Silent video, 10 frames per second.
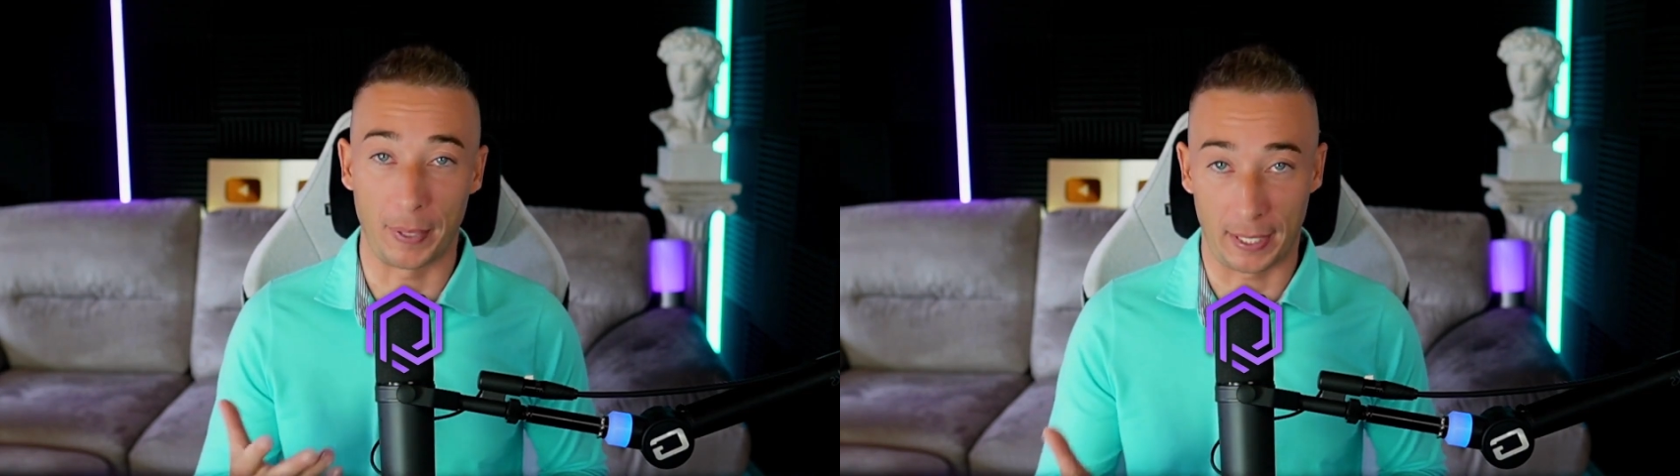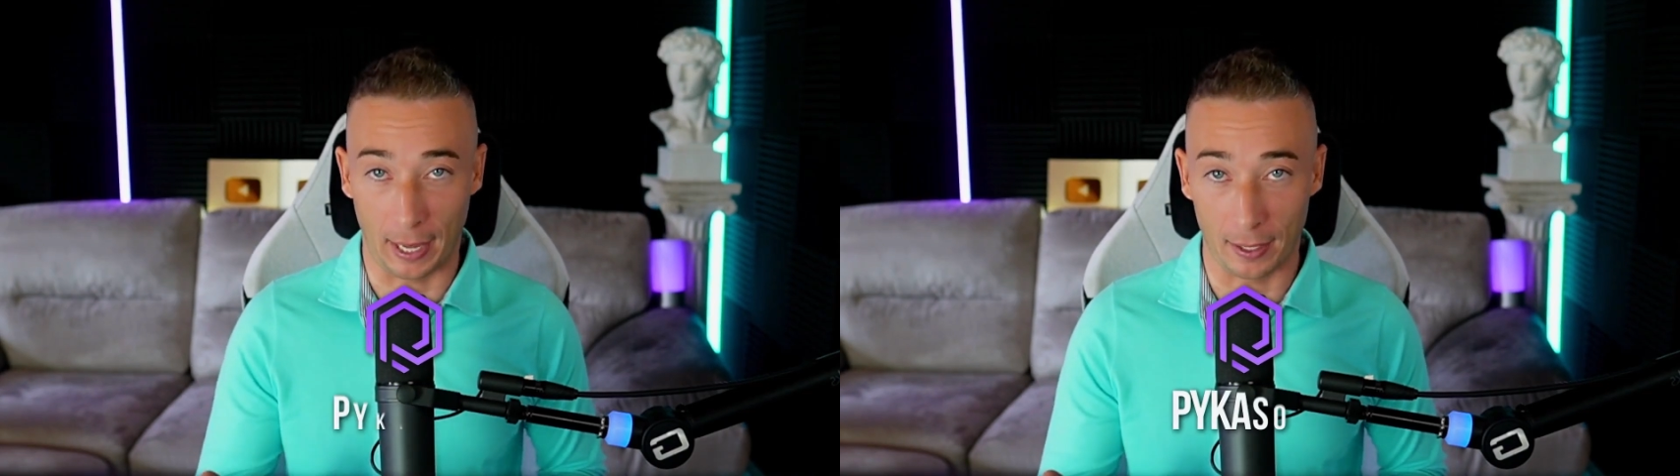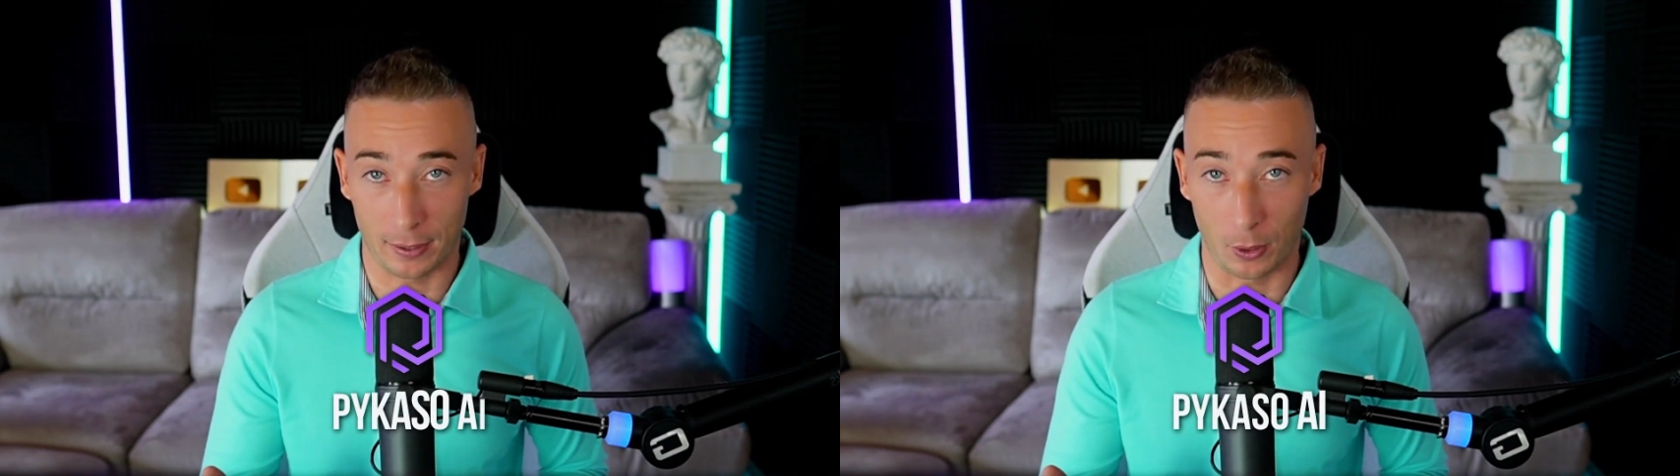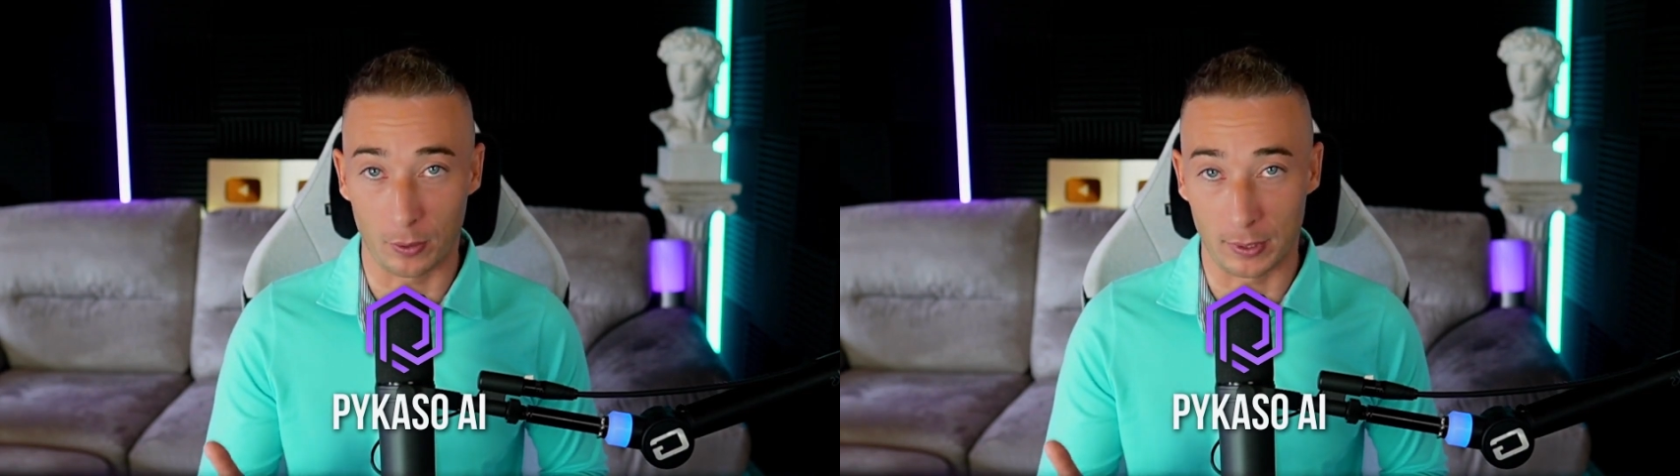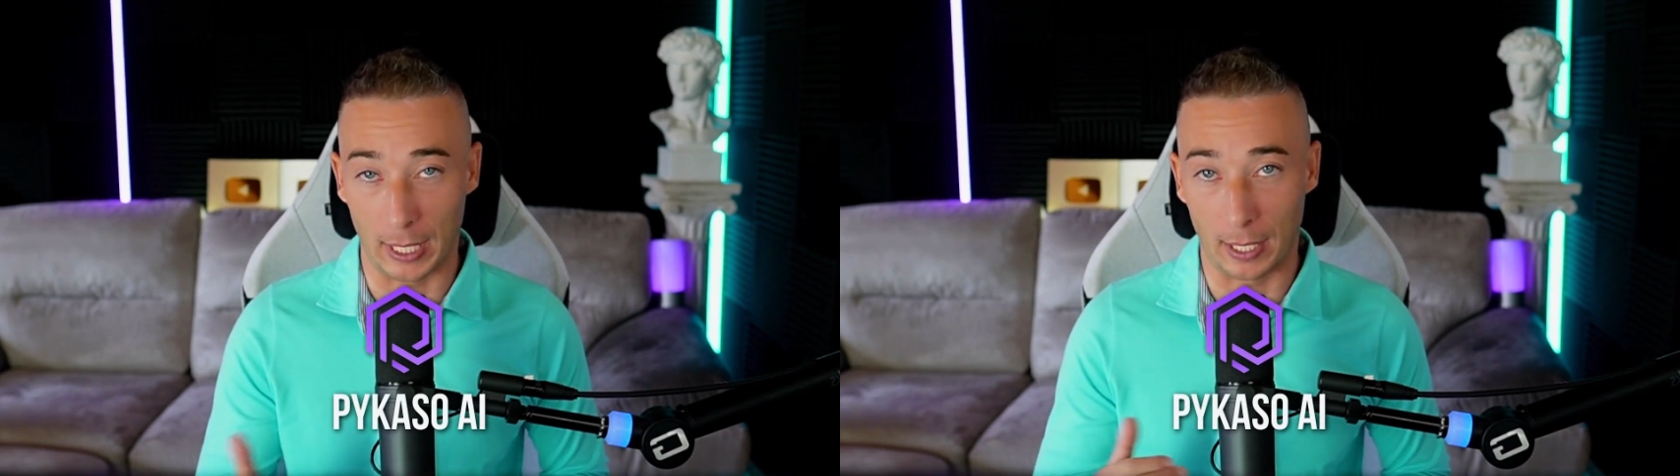
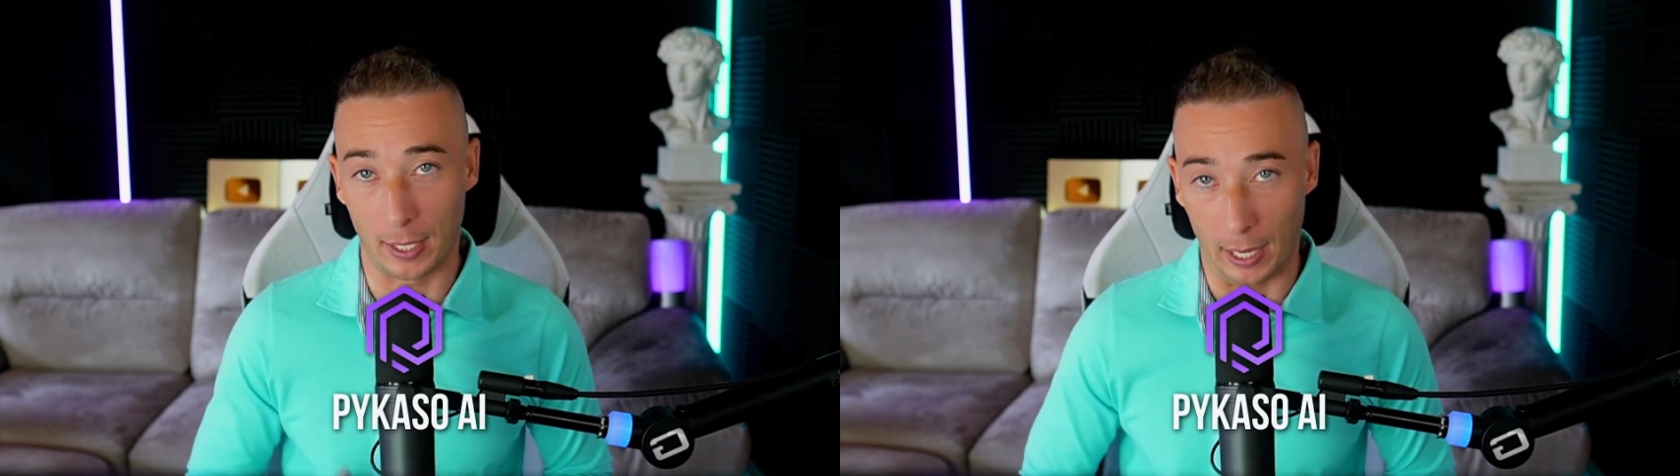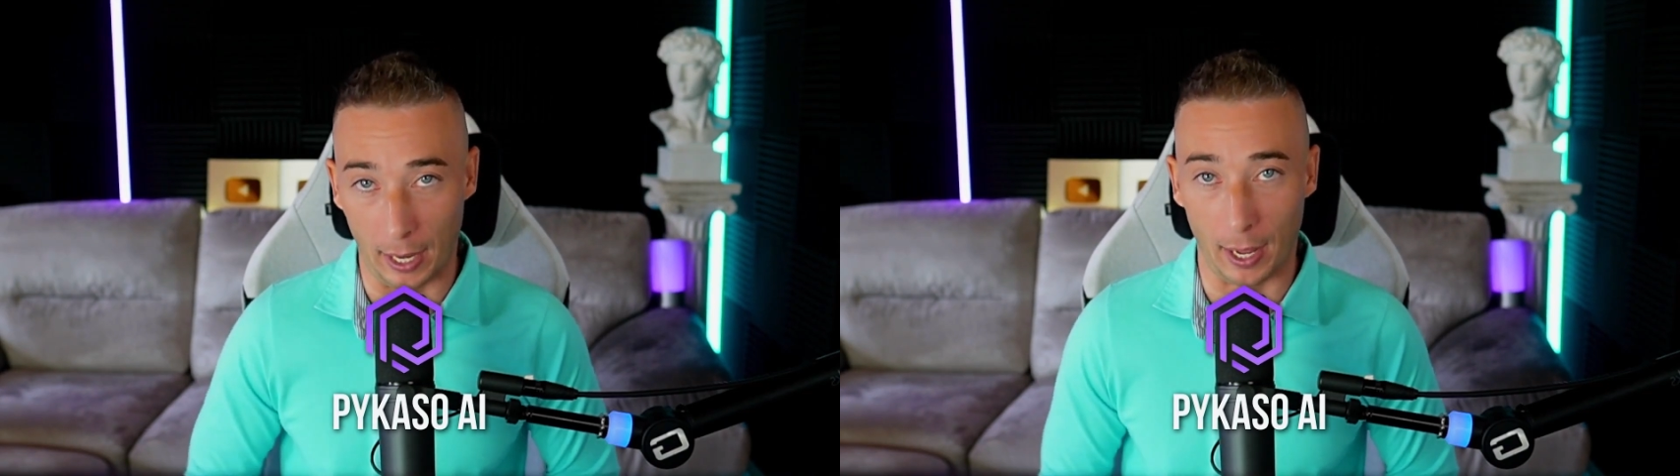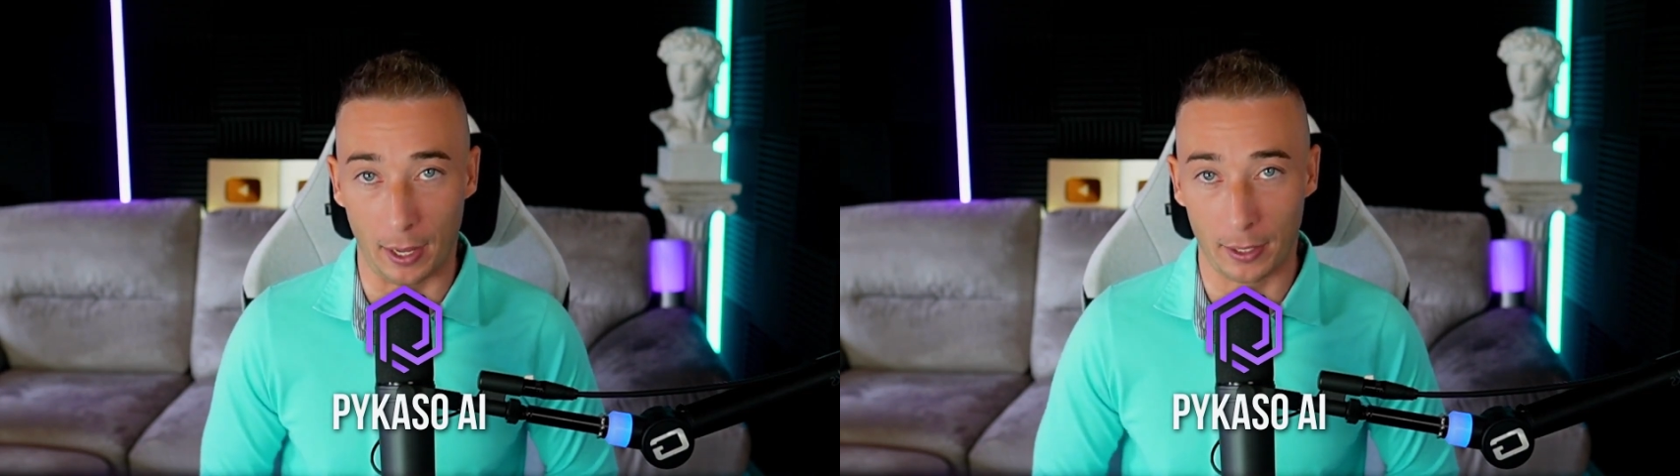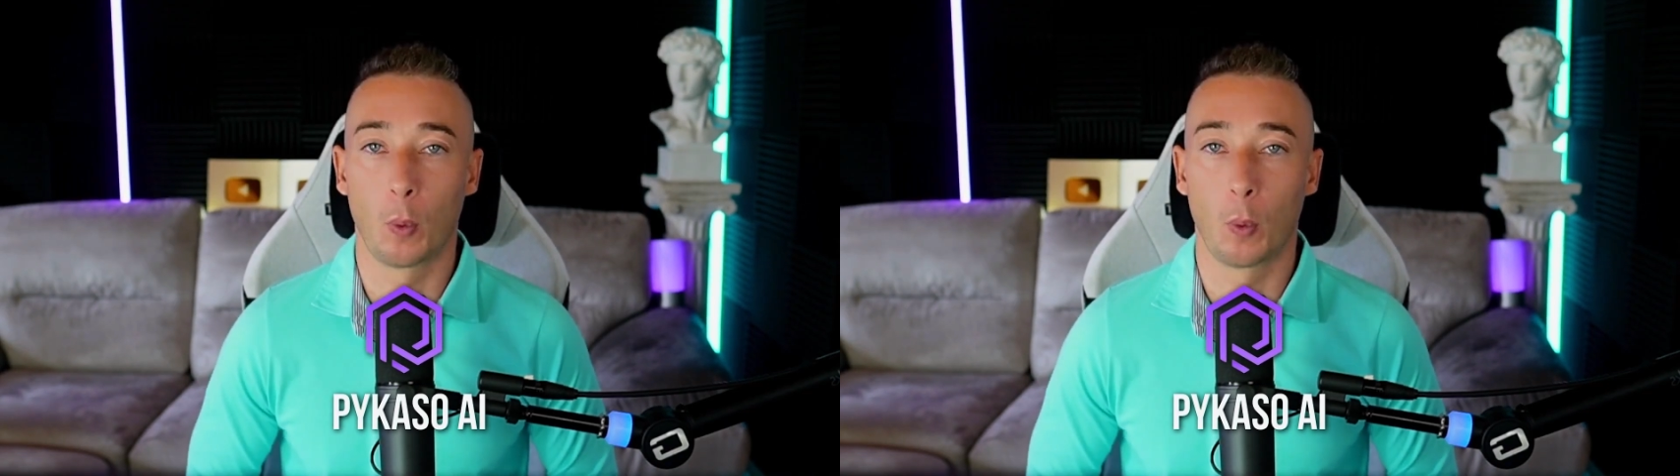Pykaso dot A I.